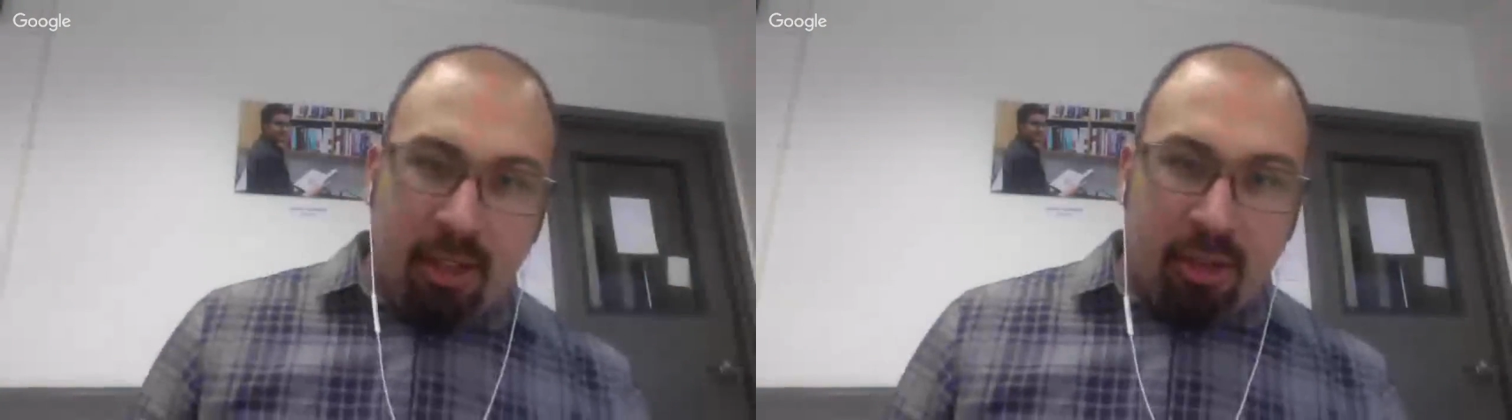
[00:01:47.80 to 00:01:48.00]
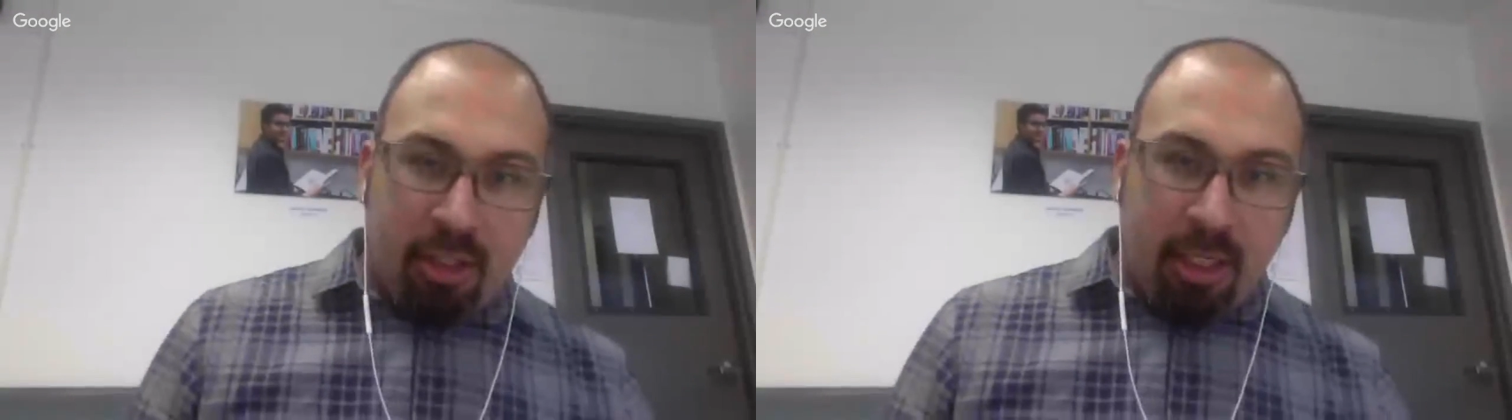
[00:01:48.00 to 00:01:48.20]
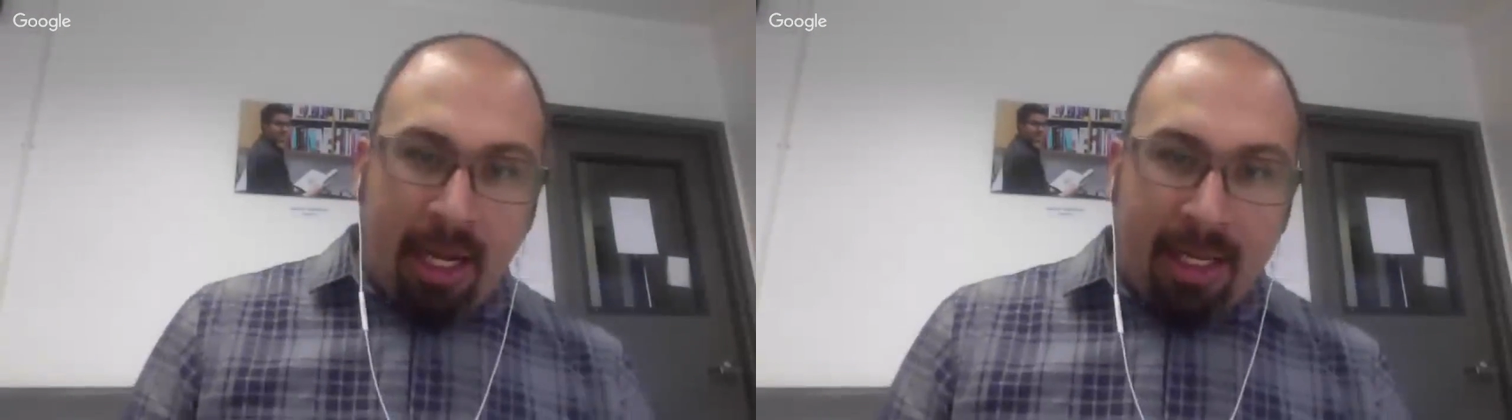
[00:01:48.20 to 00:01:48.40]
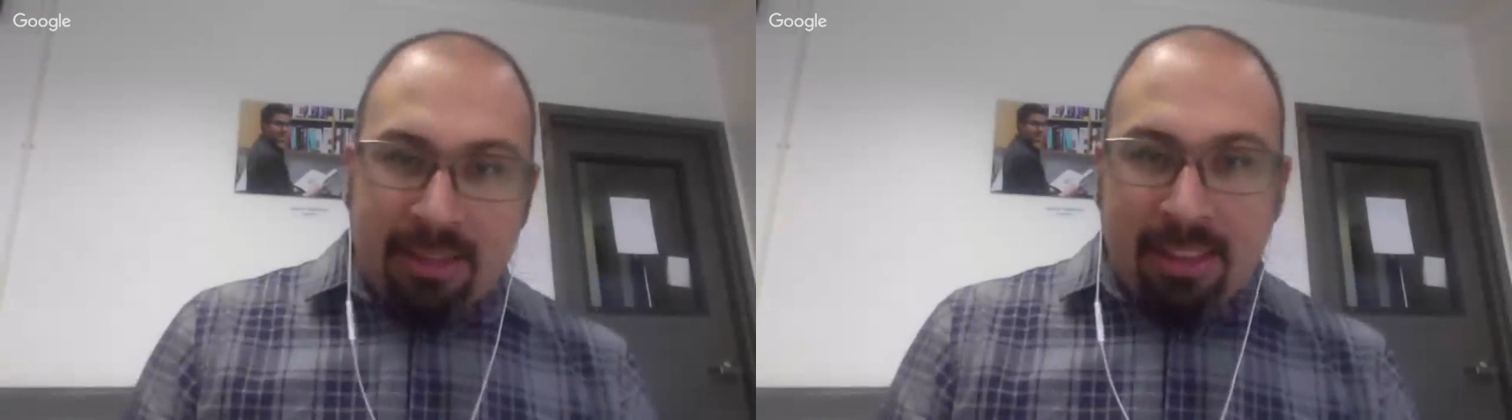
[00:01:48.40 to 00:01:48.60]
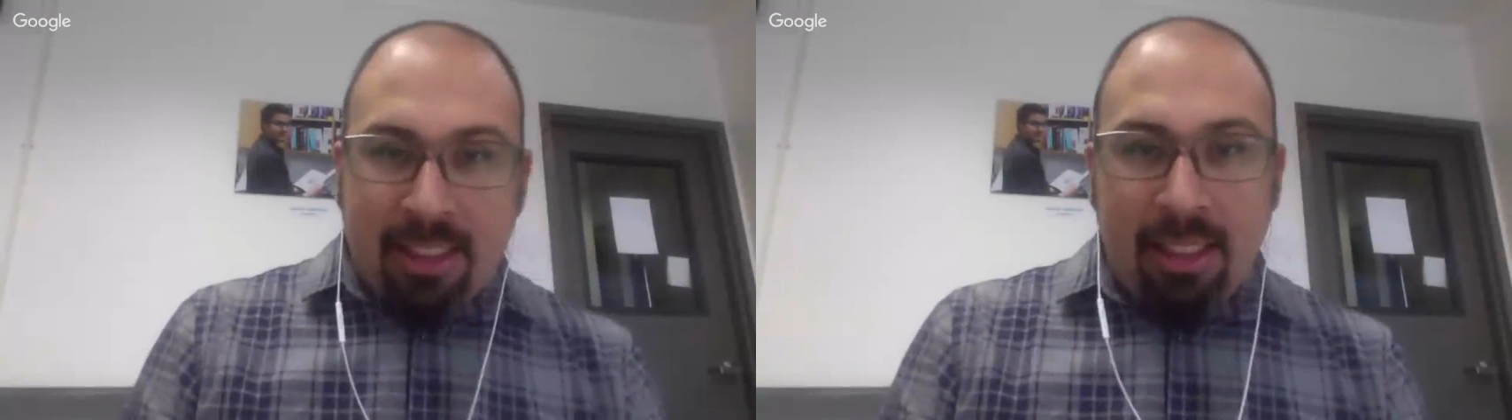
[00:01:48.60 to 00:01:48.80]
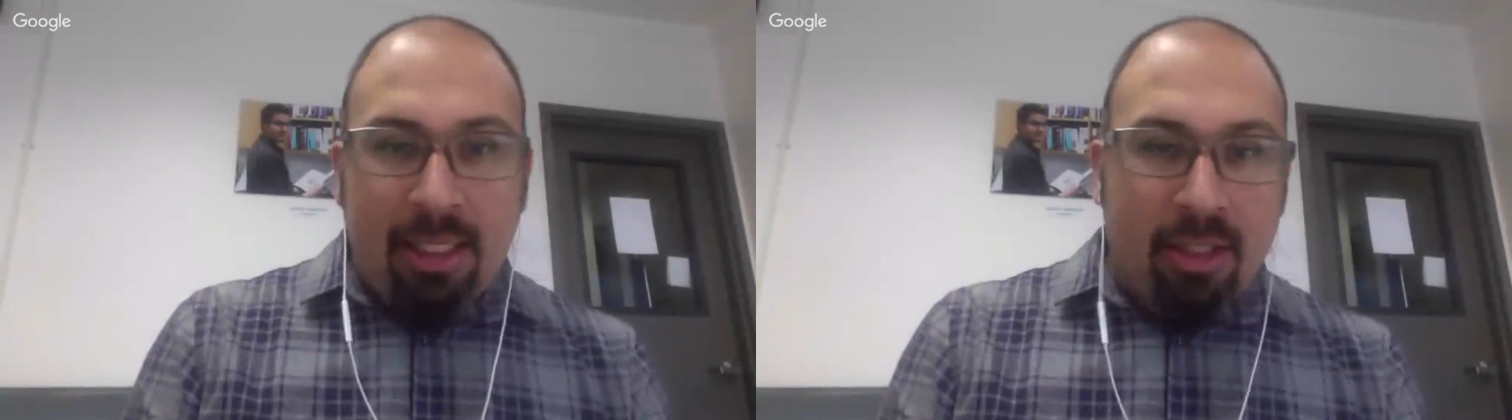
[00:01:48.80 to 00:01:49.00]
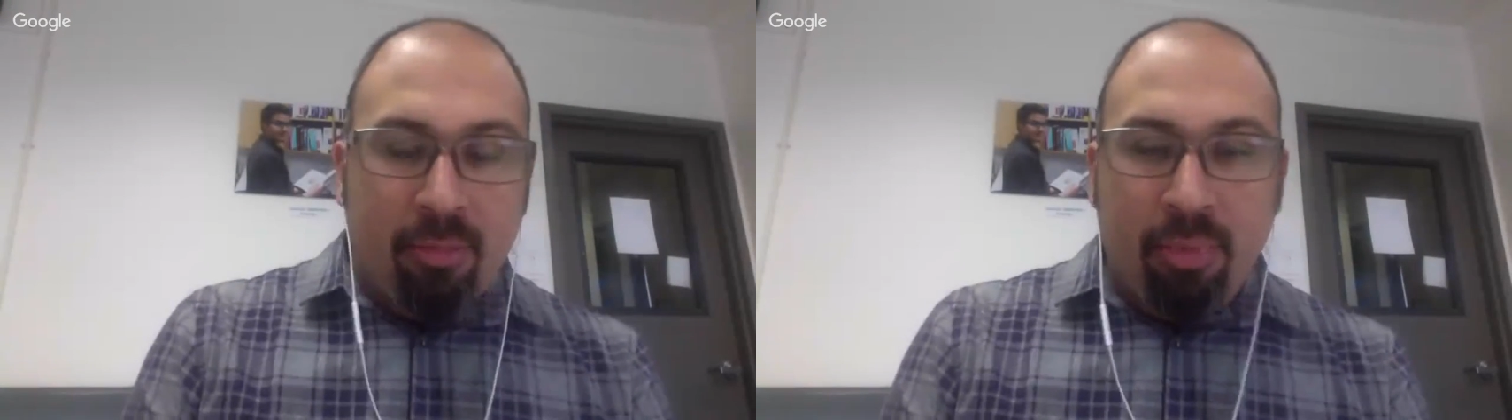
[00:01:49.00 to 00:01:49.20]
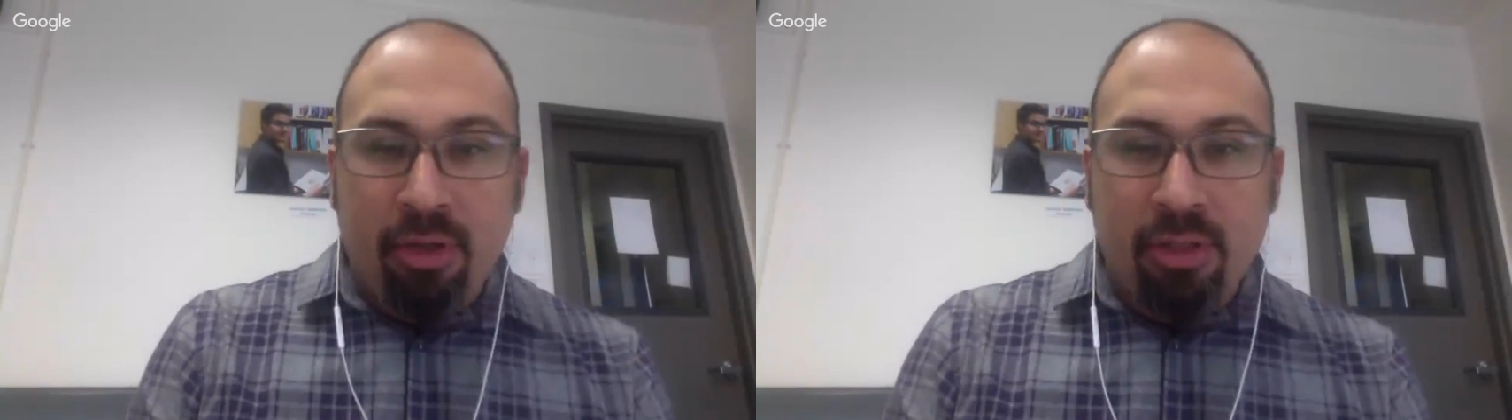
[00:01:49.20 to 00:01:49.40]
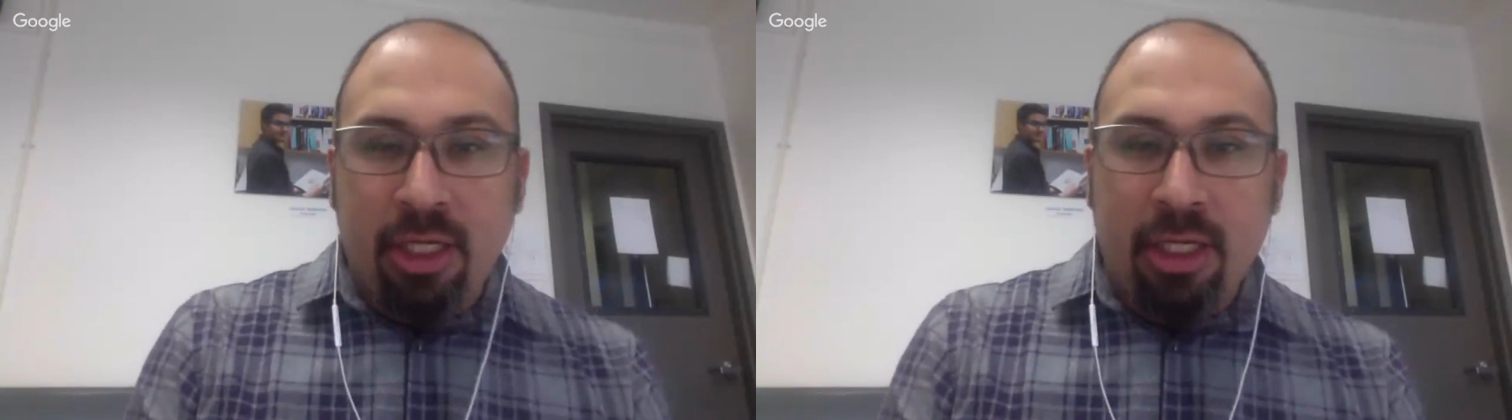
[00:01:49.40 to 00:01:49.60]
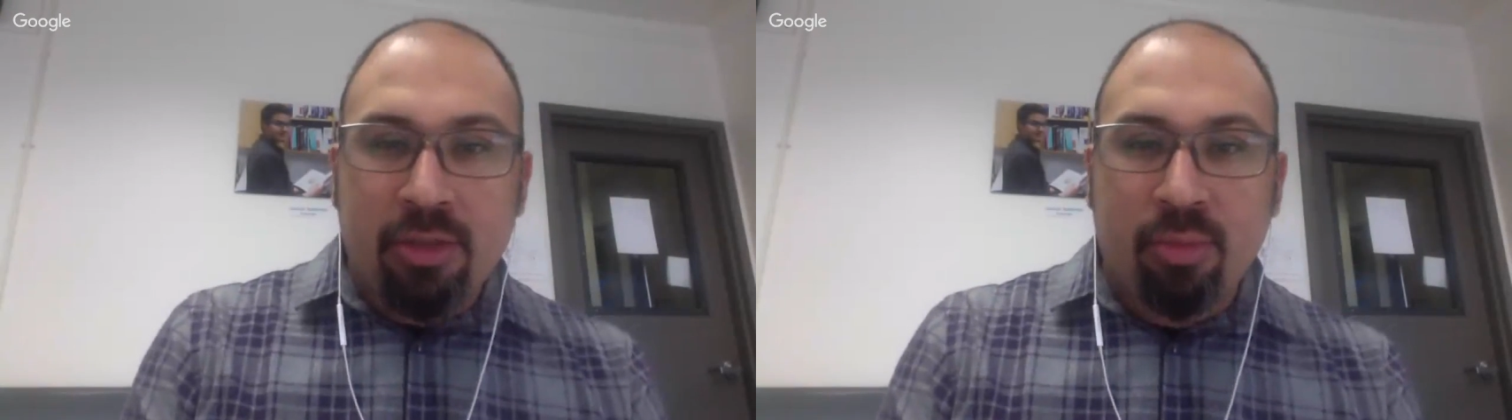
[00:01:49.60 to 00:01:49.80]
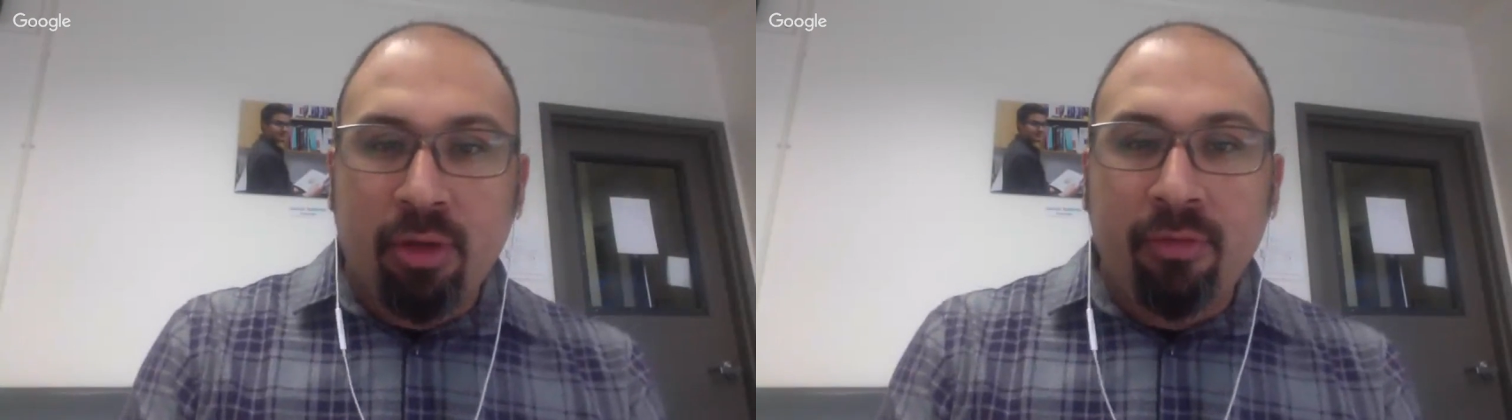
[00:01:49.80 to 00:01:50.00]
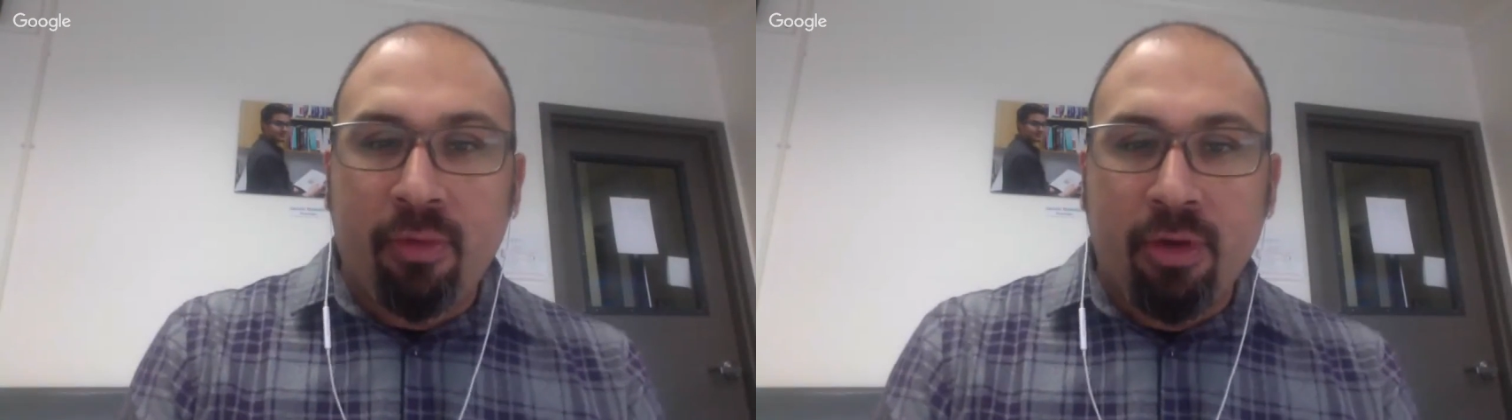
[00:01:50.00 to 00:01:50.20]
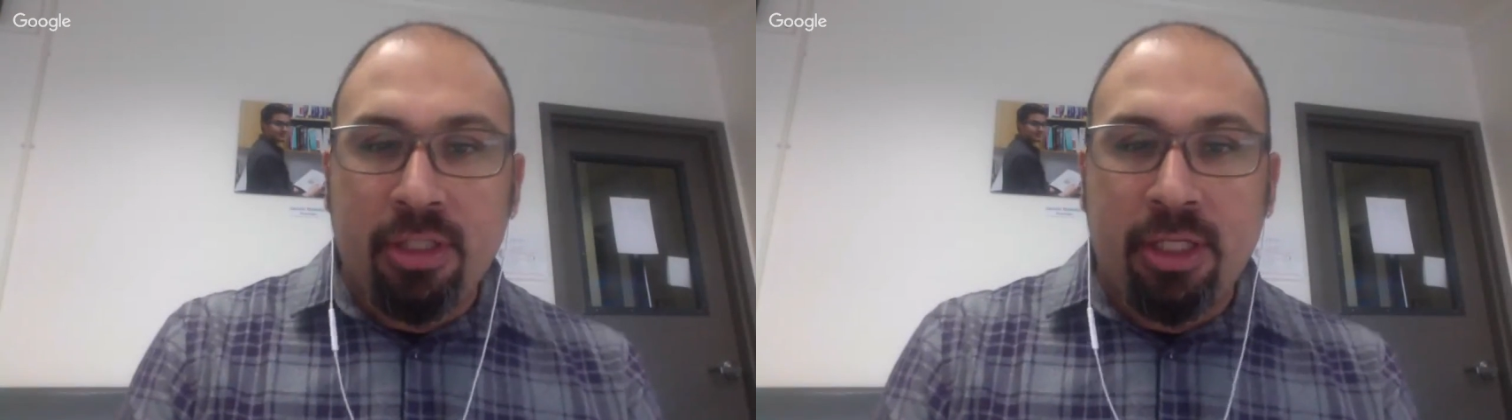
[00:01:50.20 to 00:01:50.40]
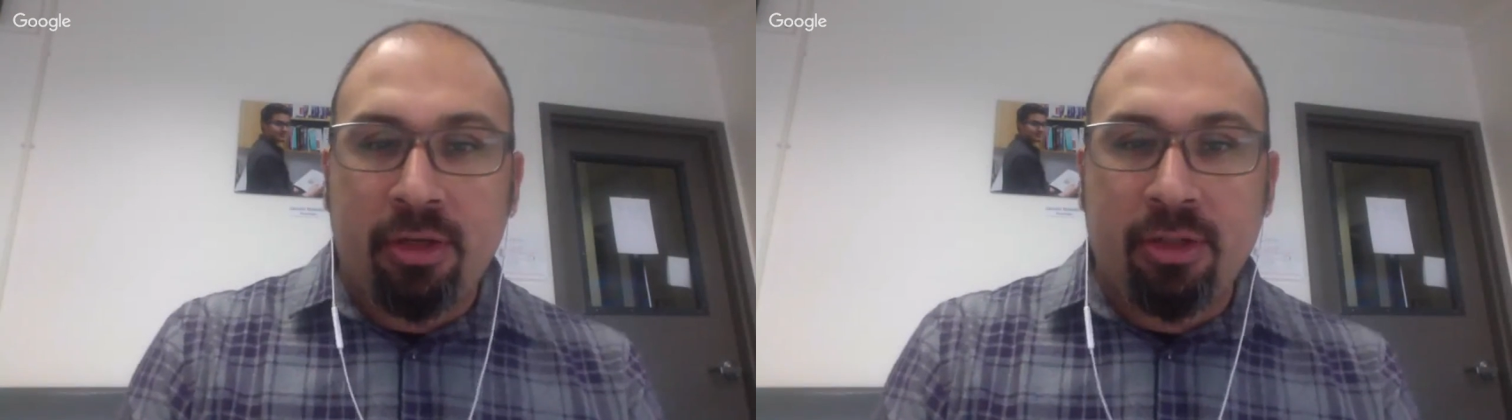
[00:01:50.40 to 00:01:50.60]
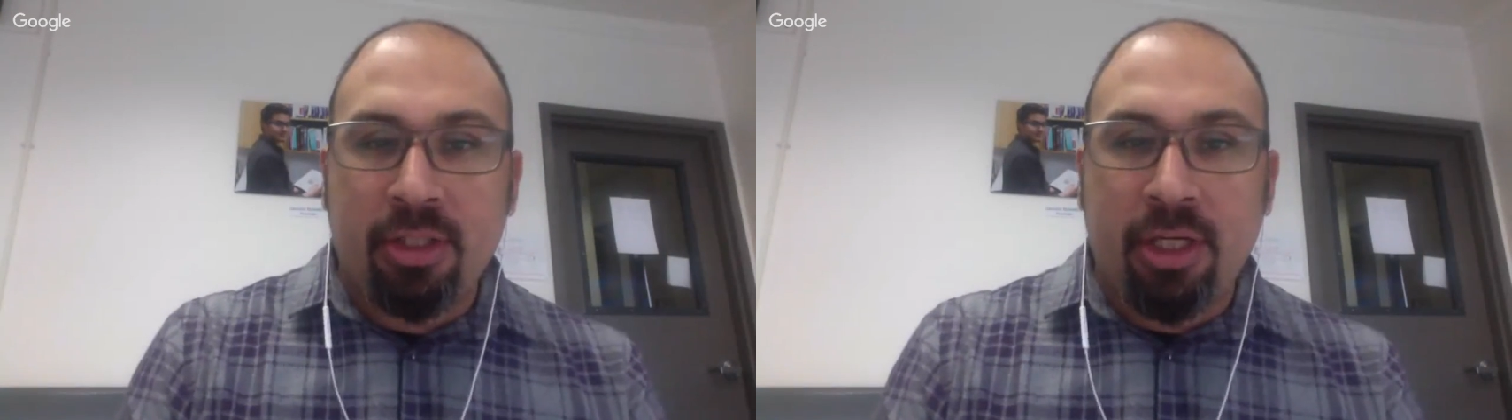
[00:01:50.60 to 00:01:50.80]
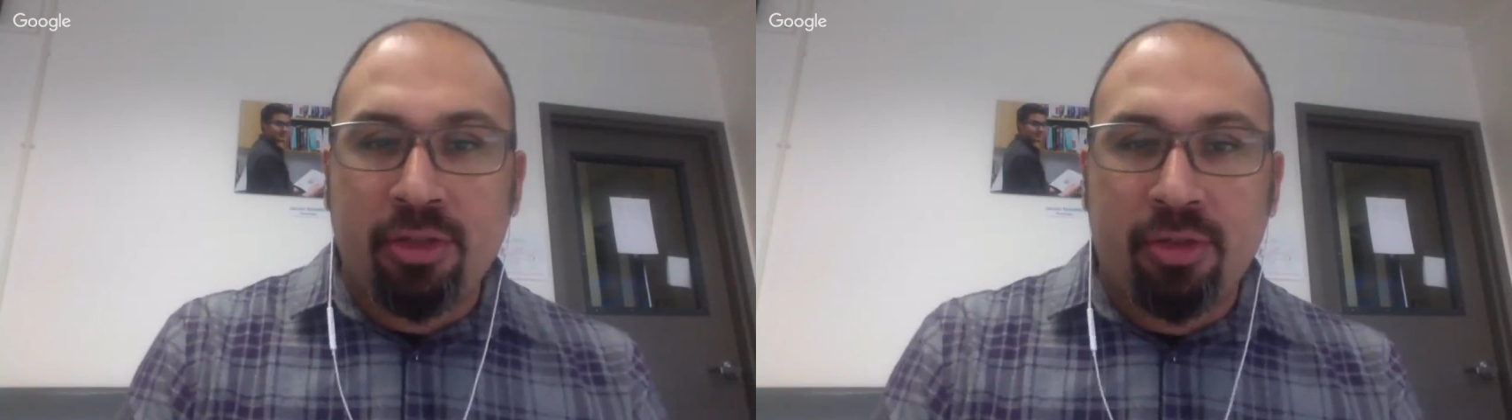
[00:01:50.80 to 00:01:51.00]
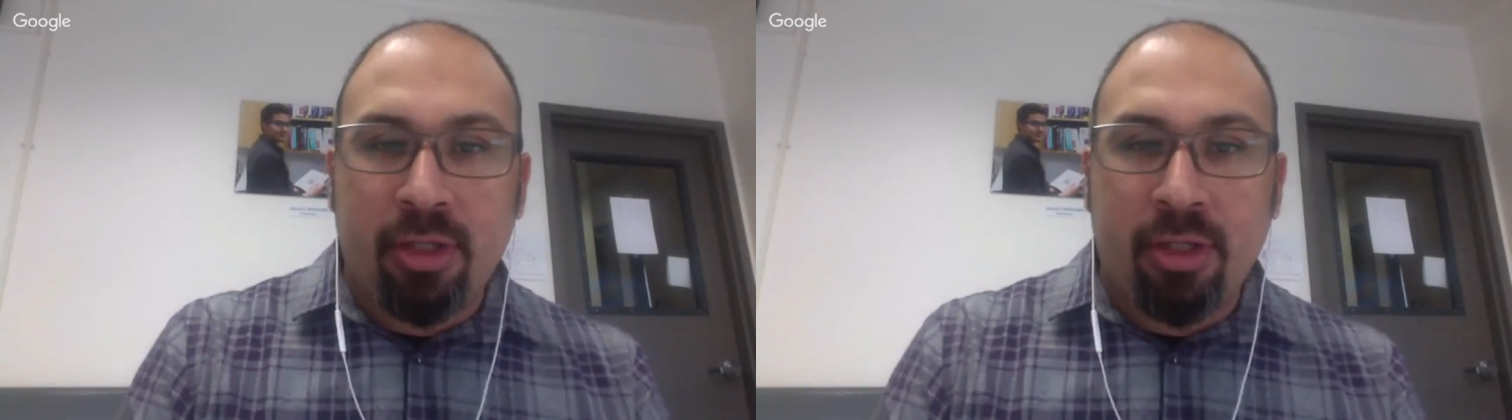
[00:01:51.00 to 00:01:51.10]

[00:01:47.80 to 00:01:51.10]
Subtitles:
IT and computer science workforce here in this country